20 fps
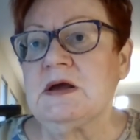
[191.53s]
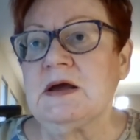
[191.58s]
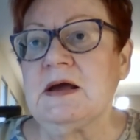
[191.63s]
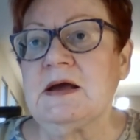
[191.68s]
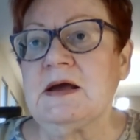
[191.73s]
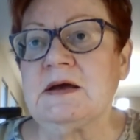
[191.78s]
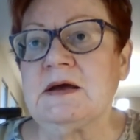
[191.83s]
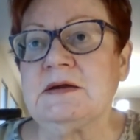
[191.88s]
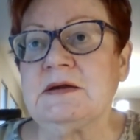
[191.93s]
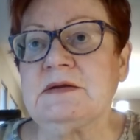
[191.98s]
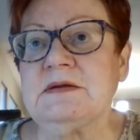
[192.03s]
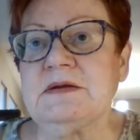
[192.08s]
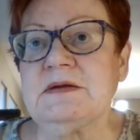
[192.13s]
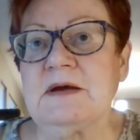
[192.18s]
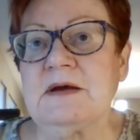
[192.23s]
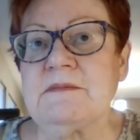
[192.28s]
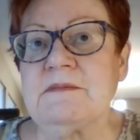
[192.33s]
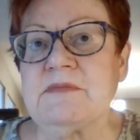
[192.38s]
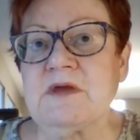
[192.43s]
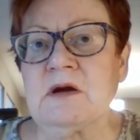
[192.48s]
and
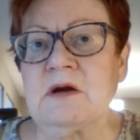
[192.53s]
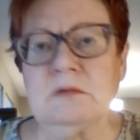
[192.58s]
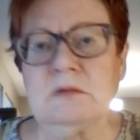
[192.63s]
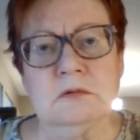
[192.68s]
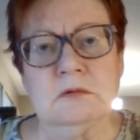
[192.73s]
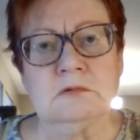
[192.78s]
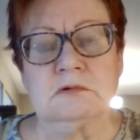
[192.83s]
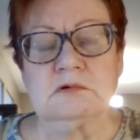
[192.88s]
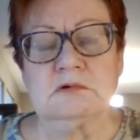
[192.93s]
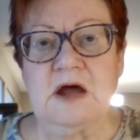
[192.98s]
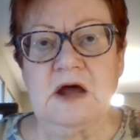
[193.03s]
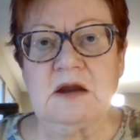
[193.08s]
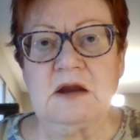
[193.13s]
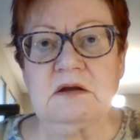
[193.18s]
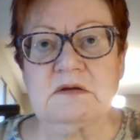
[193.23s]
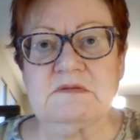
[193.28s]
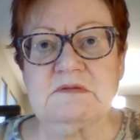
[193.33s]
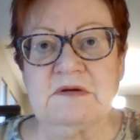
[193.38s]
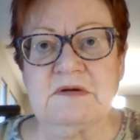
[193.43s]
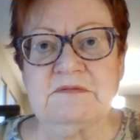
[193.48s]
thought, oh, that
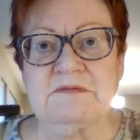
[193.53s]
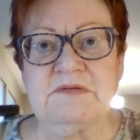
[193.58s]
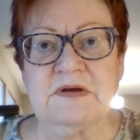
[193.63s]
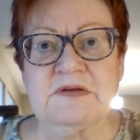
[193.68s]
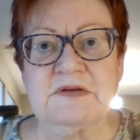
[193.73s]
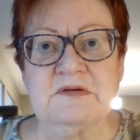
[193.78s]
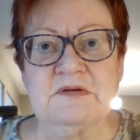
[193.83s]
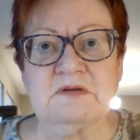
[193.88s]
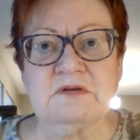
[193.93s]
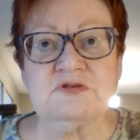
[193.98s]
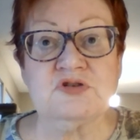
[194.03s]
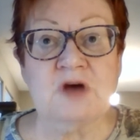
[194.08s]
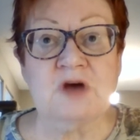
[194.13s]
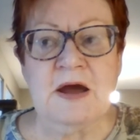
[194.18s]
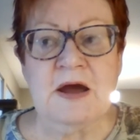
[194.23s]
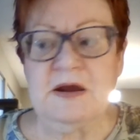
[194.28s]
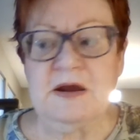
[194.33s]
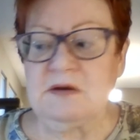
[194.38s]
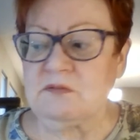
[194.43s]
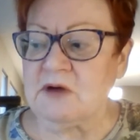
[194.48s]
looks like fun, so I'll
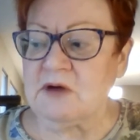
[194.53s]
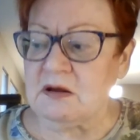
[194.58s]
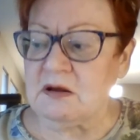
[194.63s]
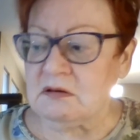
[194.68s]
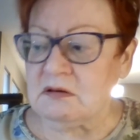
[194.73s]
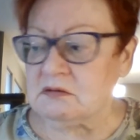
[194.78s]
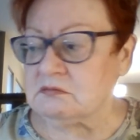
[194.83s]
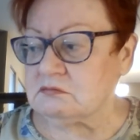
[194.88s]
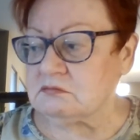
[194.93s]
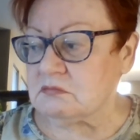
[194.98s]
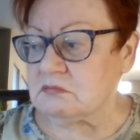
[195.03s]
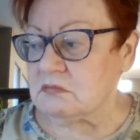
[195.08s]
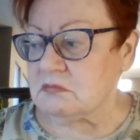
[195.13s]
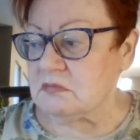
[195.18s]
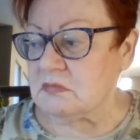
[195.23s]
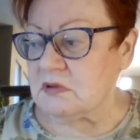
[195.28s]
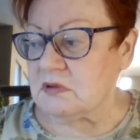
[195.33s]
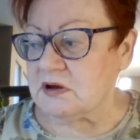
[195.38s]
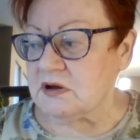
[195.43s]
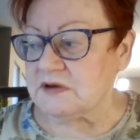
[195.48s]
try it. Well,
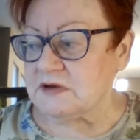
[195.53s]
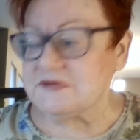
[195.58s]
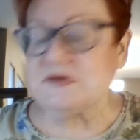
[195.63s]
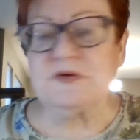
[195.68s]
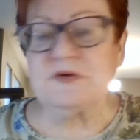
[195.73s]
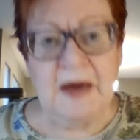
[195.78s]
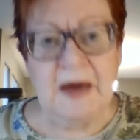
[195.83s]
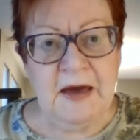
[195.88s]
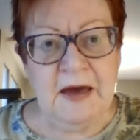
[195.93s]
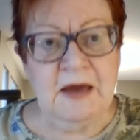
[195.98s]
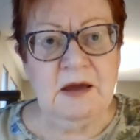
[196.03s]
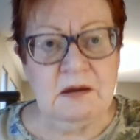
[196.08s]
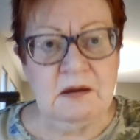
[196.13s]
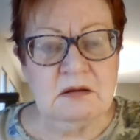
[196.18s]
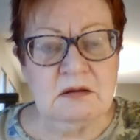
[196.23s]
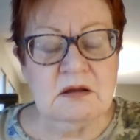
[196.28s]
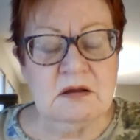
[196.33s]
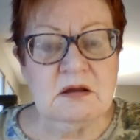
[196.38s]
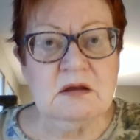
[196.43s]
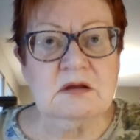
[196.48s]
it's okay.
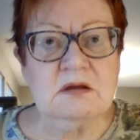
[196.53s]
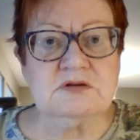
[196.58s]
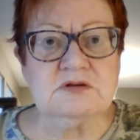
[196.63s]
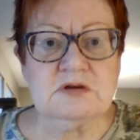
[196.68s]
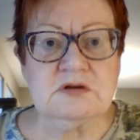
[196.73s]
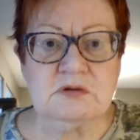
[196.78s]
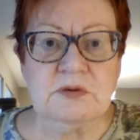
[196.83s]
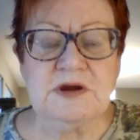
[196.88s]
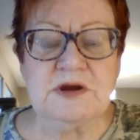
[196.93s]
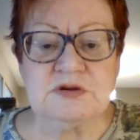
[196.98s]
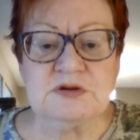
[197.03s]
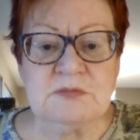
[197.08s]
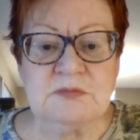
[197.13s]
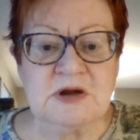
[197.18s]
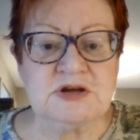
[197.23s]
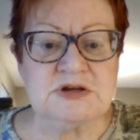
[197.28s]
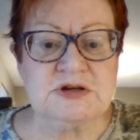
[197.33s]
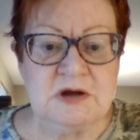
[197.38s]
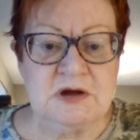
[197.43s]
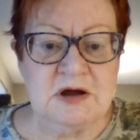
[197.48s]
Took way too
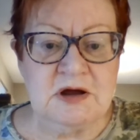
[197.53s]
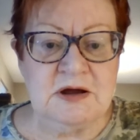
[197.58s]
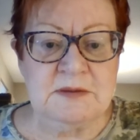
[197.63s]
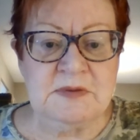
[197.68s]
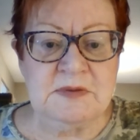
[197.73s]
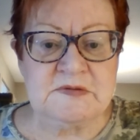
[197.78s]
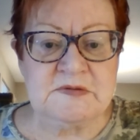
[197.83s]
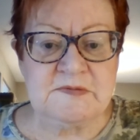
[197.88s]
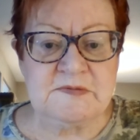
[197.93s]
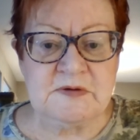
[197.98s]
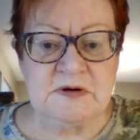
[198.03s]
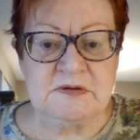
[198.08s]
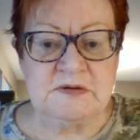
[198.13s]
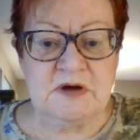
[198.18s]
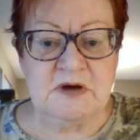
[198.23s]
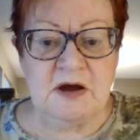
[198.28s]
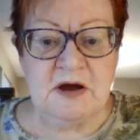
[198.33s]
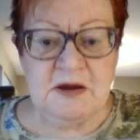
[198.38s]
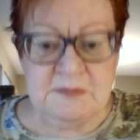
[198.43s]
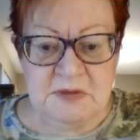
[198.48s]
much time as far as
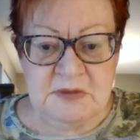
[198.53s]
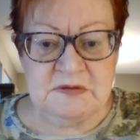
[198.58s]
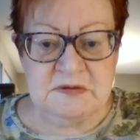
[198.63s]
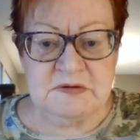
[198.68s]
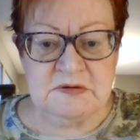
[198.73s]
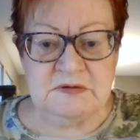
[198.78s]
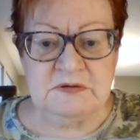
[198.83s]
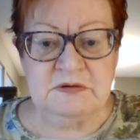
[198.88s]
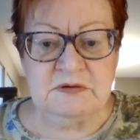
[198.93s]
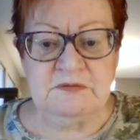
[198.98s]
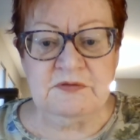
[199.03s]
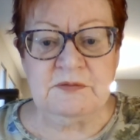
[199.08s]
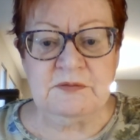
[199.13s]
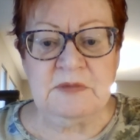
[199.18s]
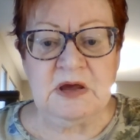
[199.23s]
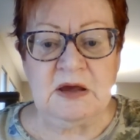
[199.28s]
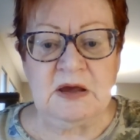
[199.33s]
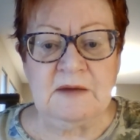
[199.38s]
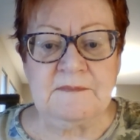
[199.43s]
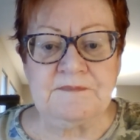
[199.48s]
I'm concerned for
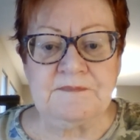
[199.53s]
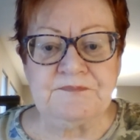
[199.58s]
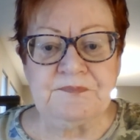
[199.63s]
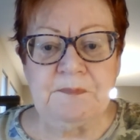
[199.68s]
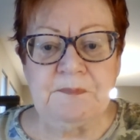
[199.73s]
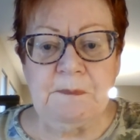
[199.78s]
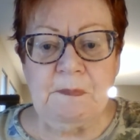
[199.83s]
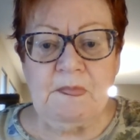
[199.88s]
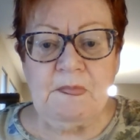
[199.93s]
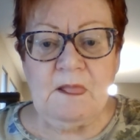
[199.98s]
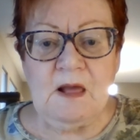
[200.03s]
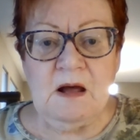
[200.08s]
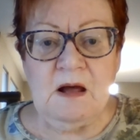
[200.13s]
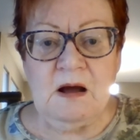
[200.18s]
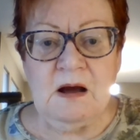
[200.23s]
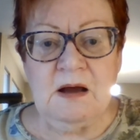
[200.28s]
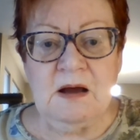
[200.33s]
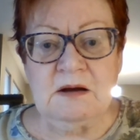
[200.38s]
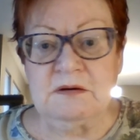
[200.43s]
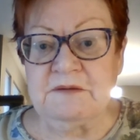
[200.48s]
me.
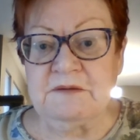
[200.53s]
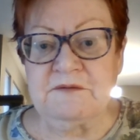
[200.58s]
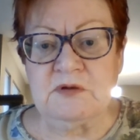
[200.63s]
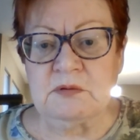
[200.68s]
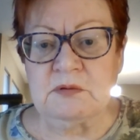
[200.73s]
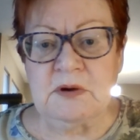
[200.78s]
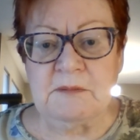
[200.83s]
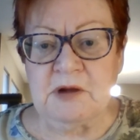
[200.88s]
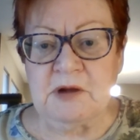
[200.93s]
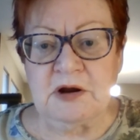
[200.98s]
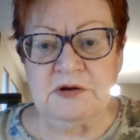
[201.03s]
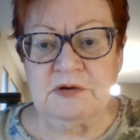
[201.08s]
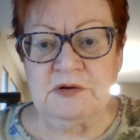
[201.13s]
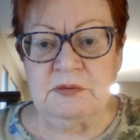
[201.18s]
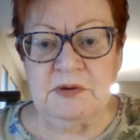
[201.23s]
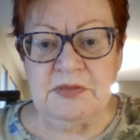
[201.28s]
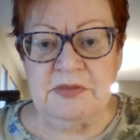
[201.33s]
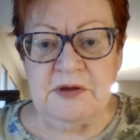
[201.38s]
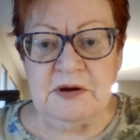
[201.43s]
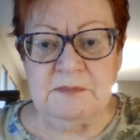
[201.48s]
I don't even know what I'm going to do
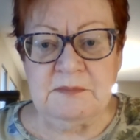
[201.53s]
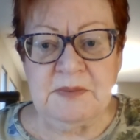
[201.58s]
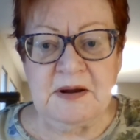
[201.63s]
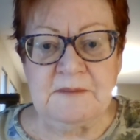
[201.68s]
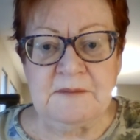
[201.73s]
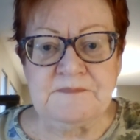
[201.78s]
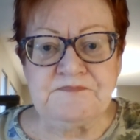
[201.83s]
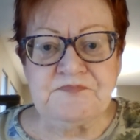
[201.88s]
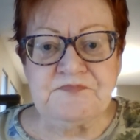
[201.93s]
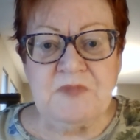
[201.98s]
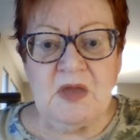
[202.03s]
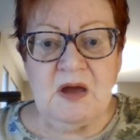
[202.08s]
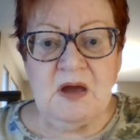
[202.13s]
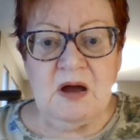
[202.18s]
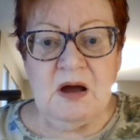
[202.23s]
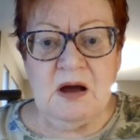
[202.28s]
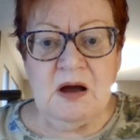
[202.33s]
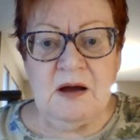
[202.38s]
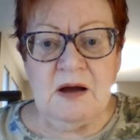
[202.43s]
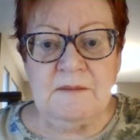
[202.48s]
with it, but
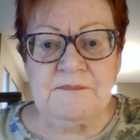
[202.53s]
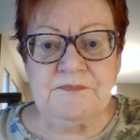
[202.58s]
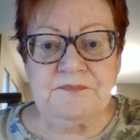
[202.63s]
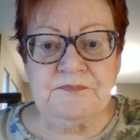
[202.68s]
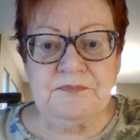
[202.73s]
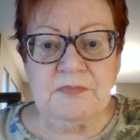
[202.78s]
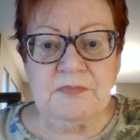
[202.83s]
I